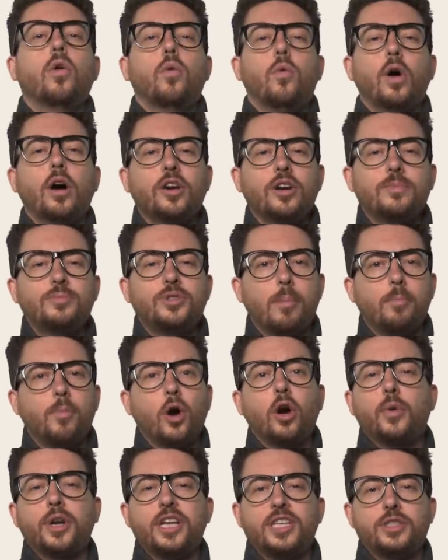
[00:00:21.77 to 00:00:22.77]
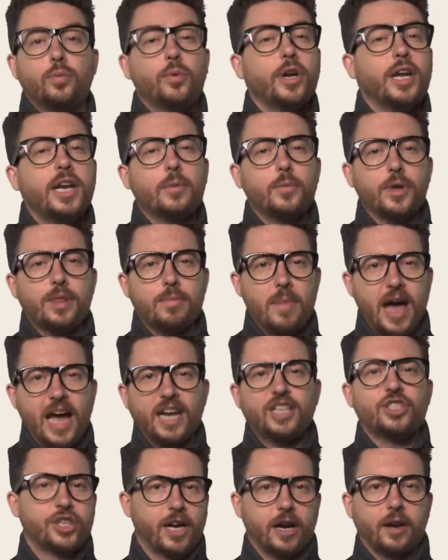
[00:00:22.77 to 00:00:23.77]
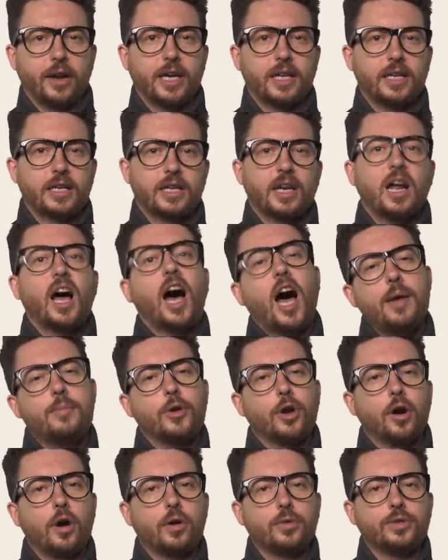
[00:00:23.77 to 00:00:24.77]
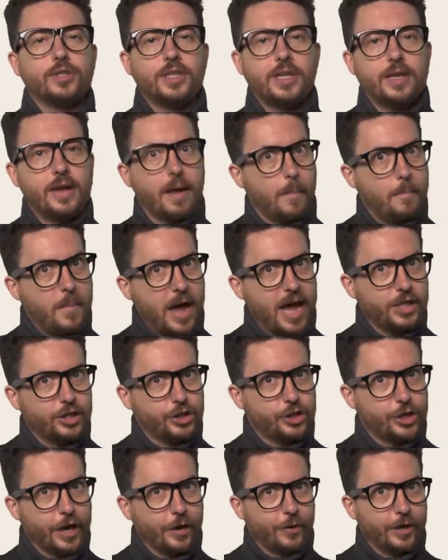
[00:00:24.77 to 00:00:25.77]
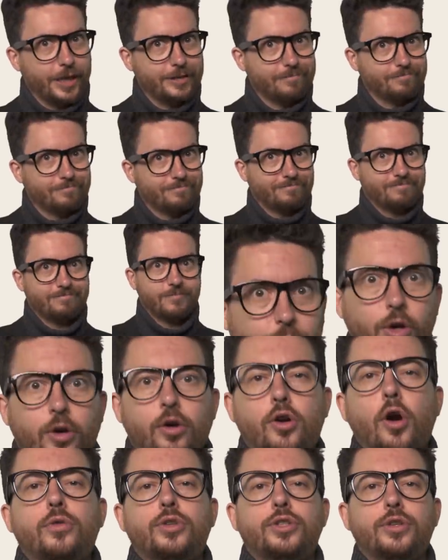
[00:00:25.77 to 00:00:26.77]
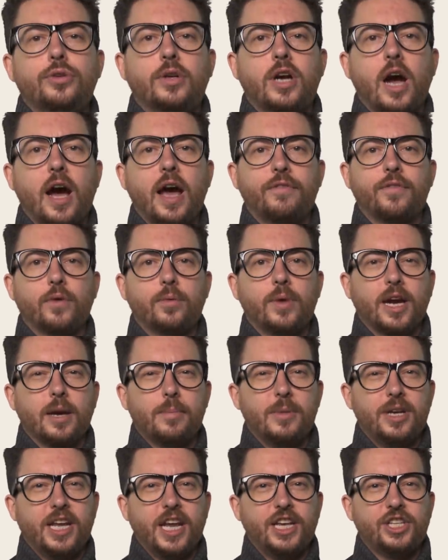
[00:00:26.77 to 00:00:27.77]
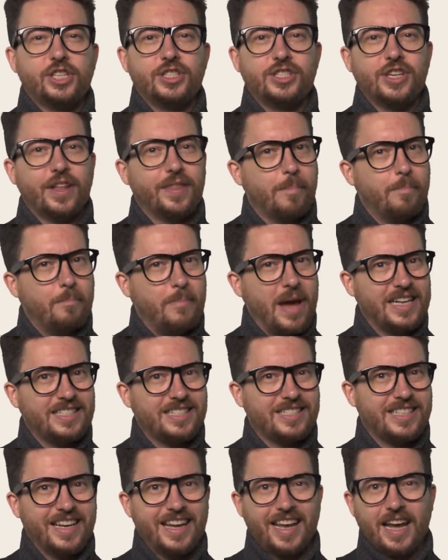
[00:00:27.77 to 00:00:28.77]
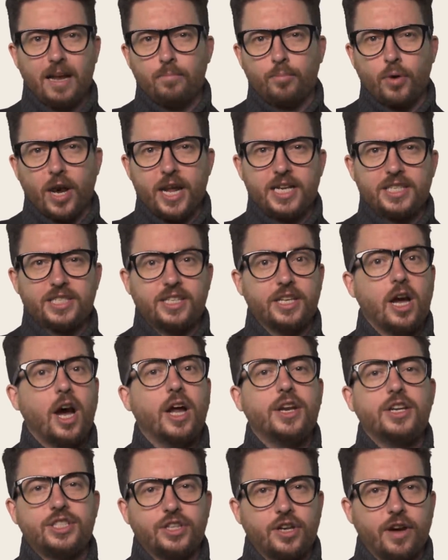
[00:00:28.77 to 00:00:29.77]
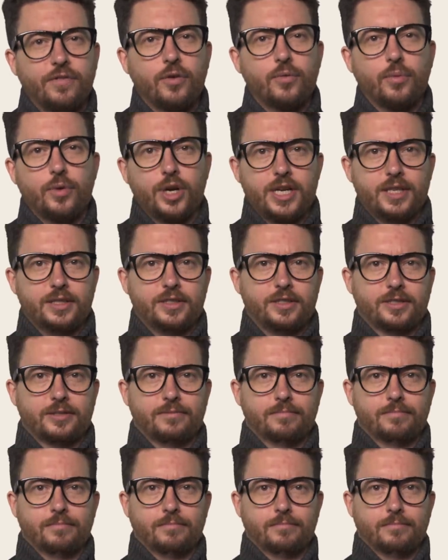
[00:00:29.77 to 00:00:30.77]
Welcome to He's Reading with Matt Cherry. I'm your host, Matt Cherry, your go-to guy for recommendations on the best and brightest and undiscovered reads.